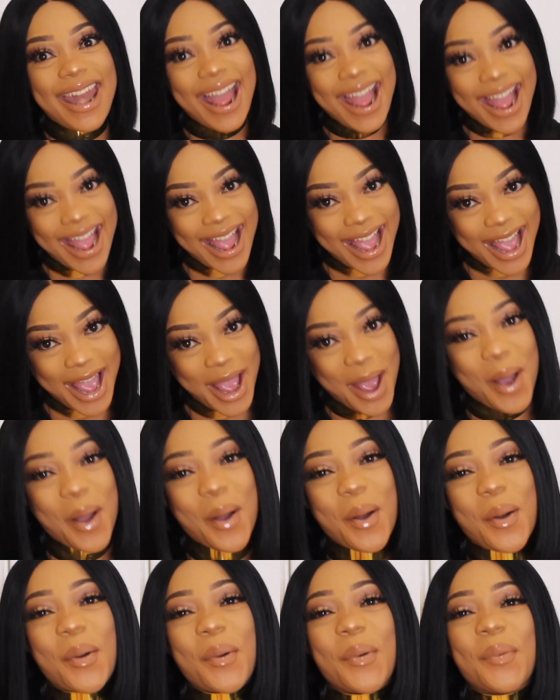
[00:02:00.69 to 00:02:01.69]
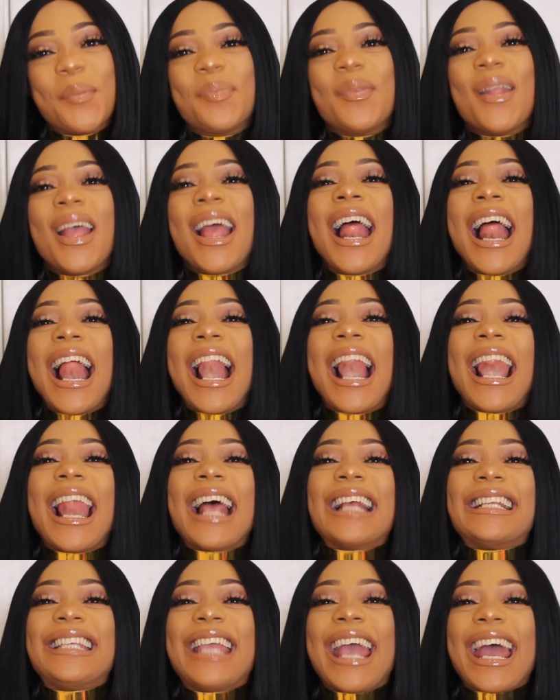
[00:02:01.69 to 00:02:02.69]
Now,
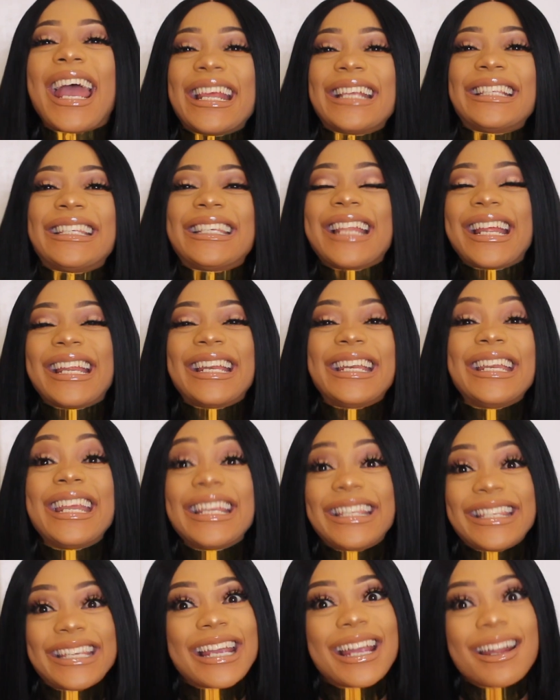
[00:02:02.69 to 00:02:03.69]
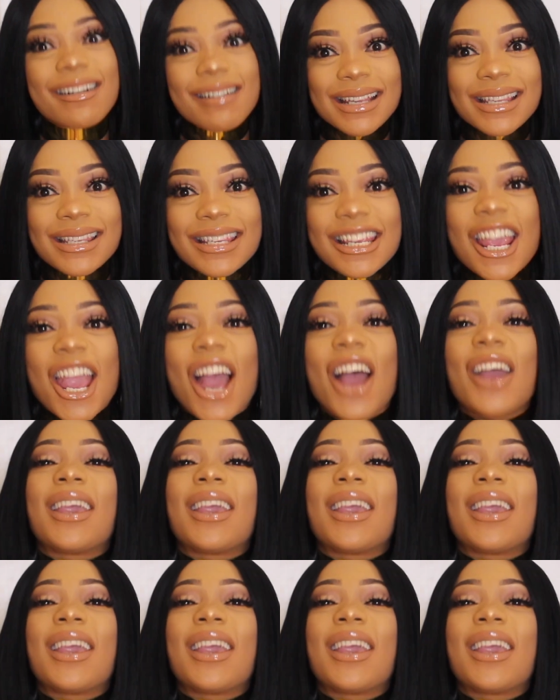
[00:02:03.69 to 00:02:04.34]
let's into the nitty gritty.